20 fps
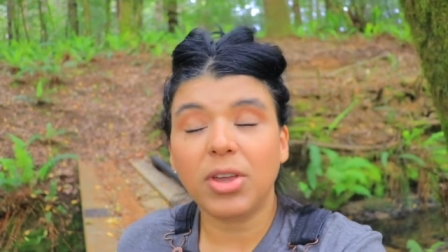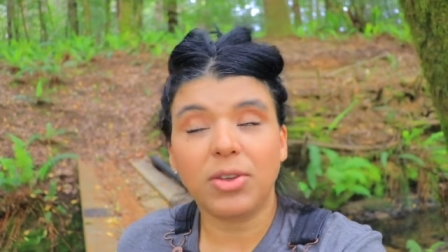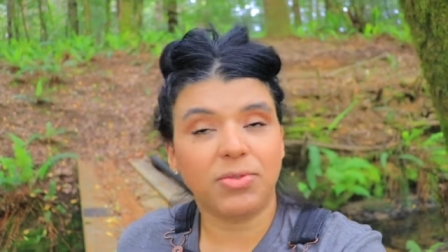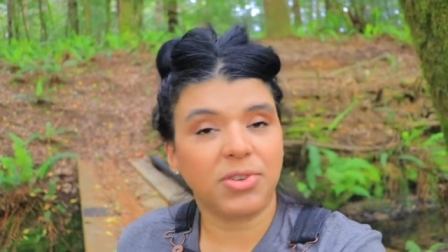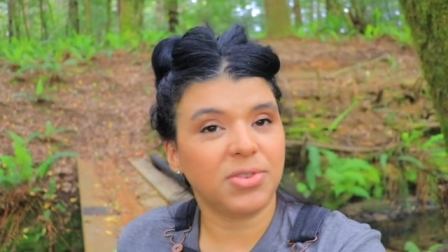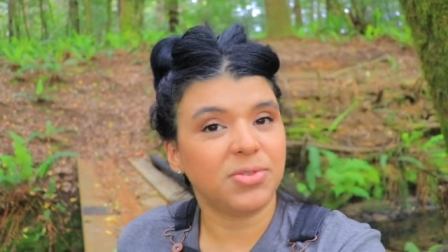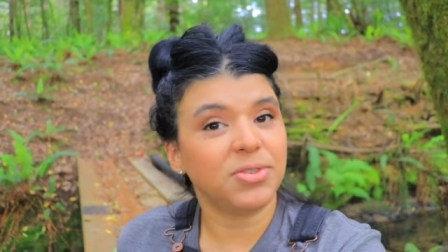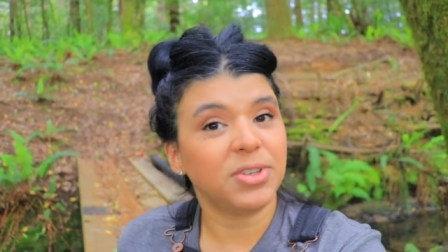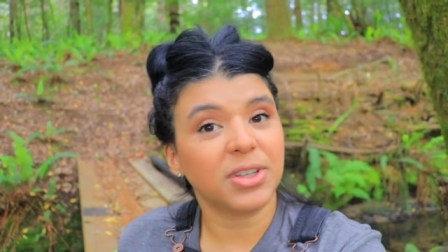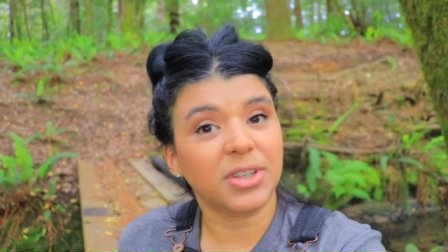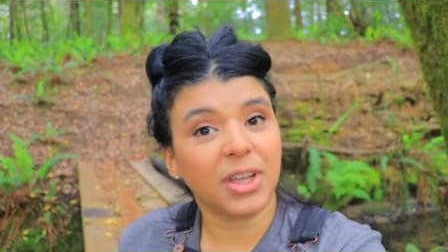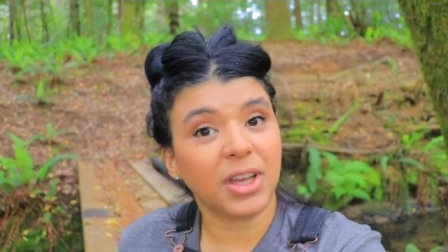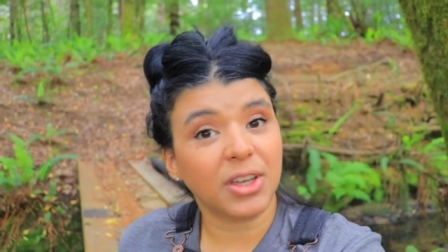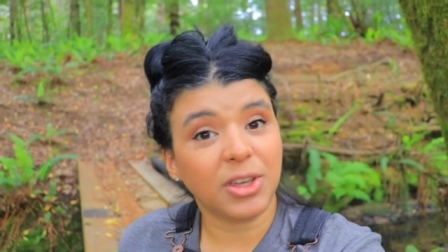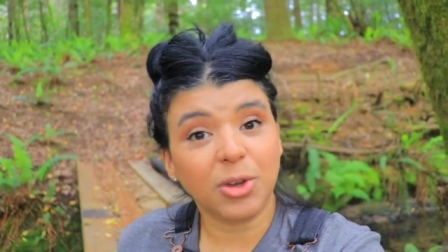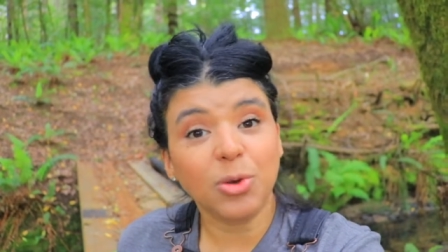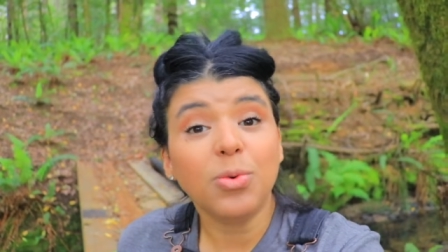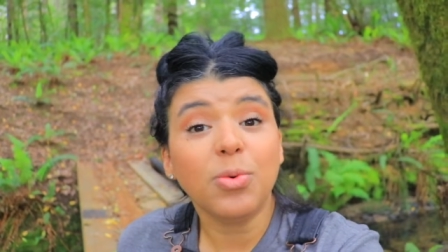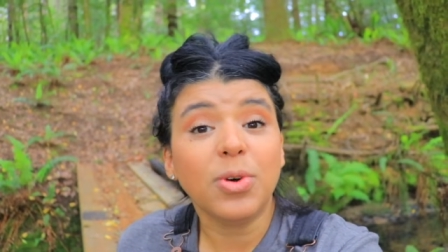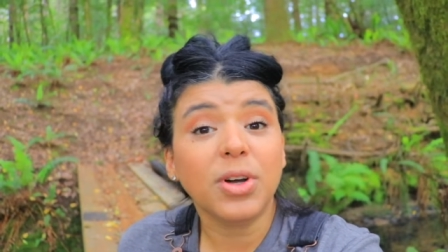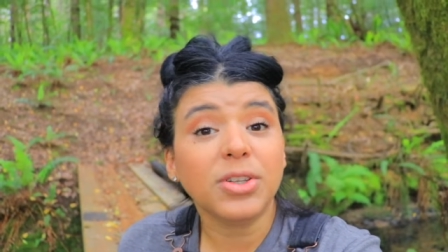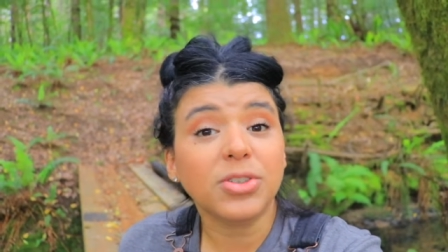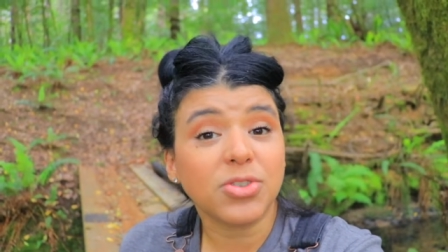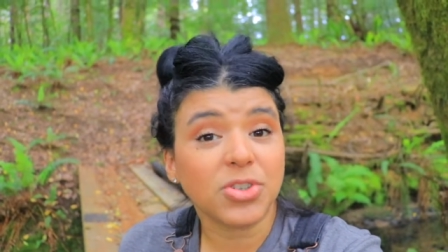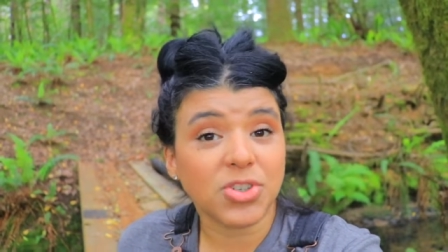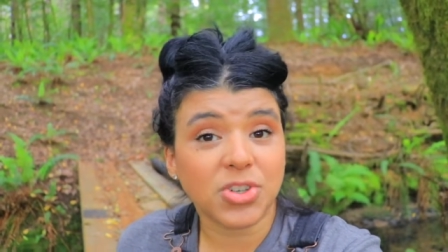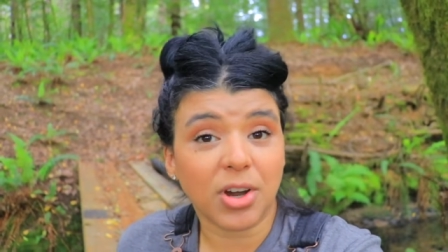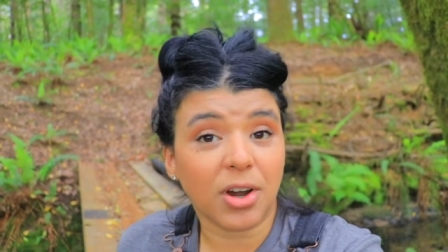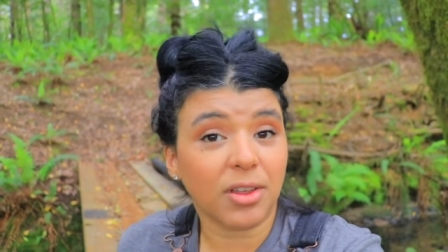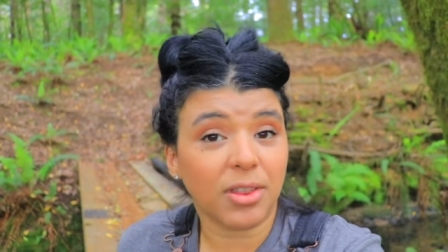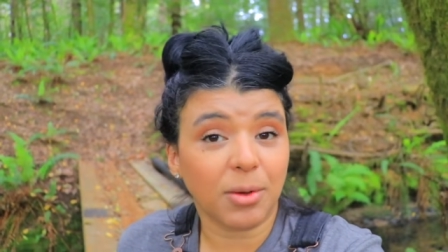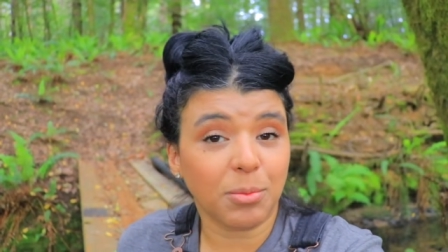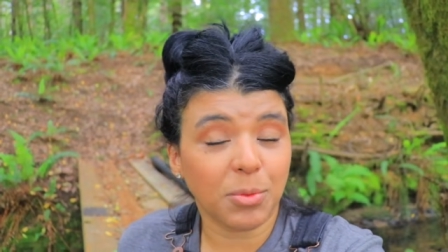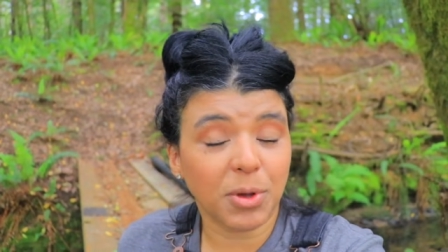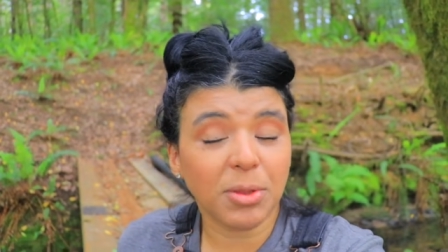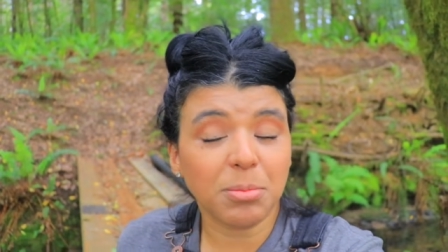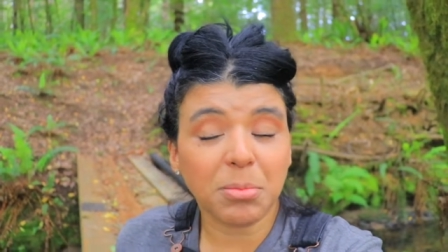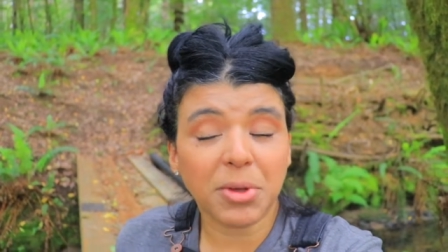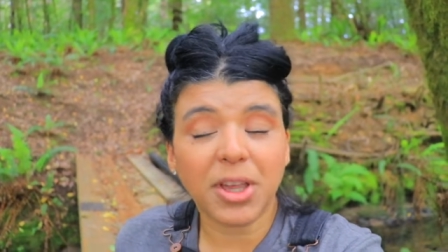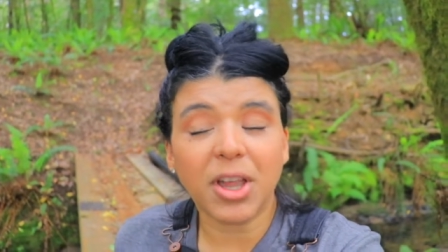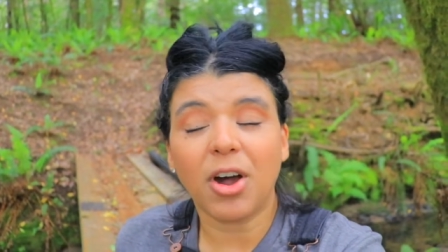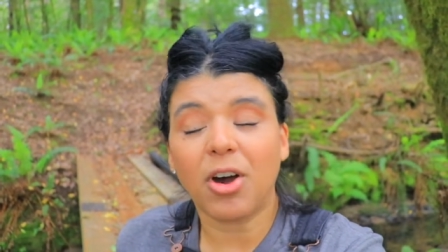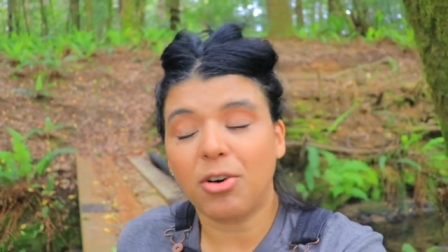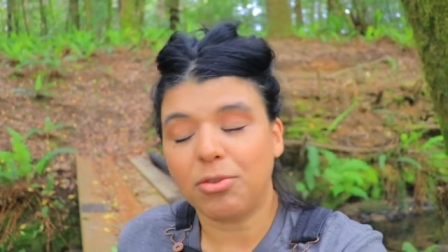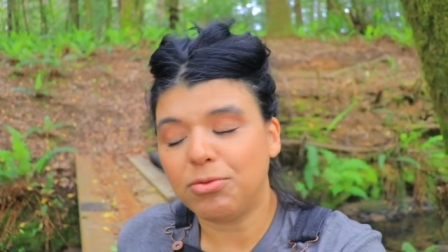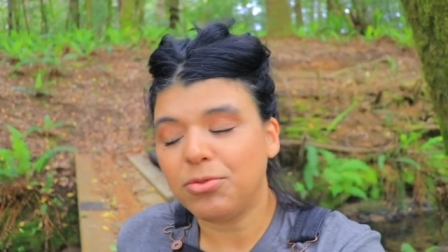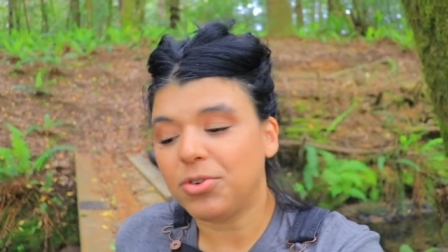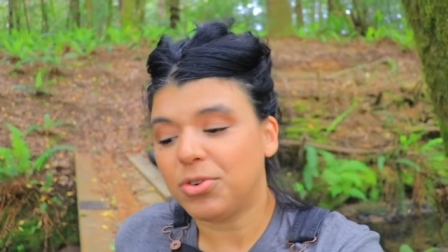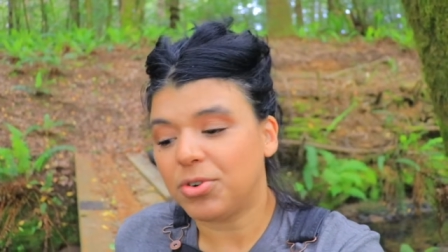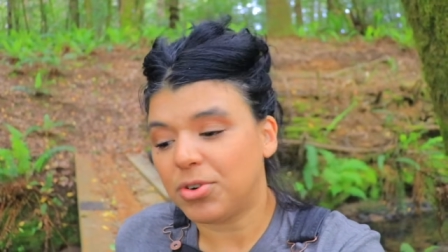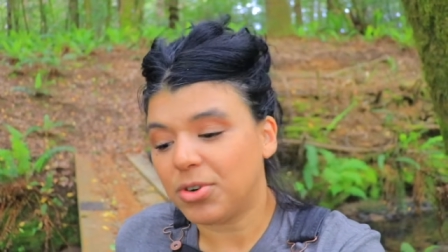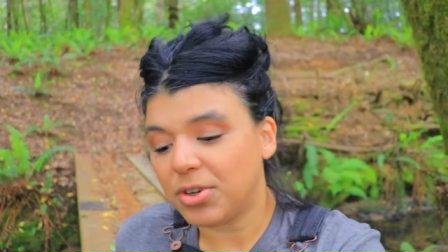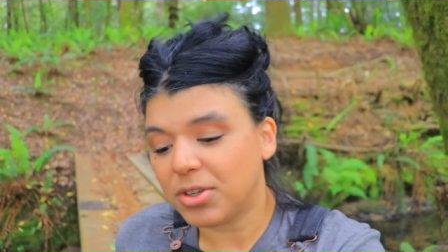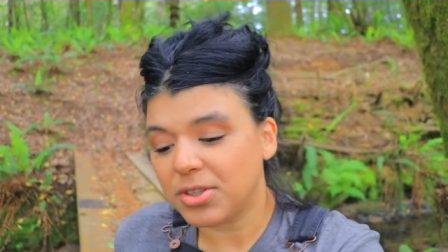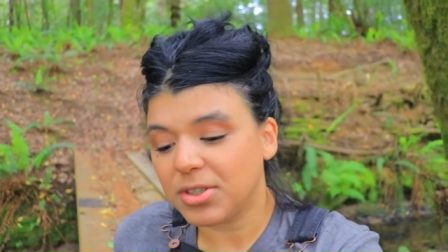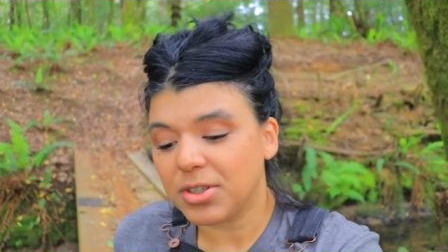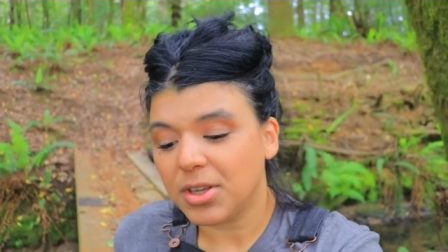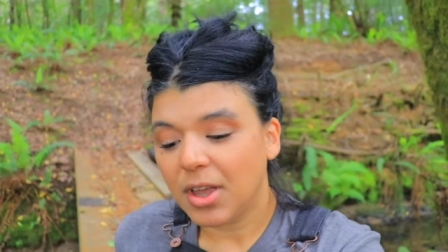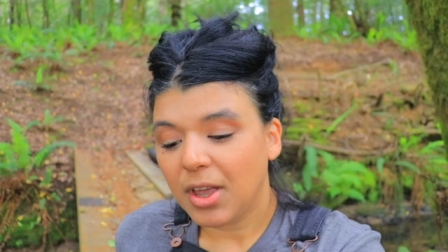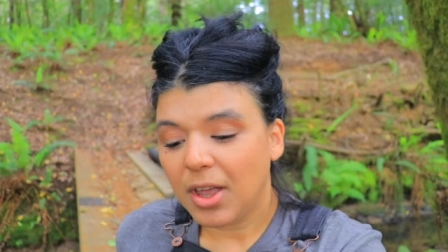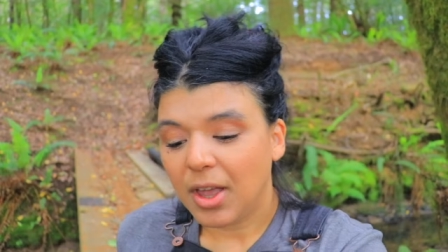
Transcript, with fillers: if you feel like you want to share them with me, of course.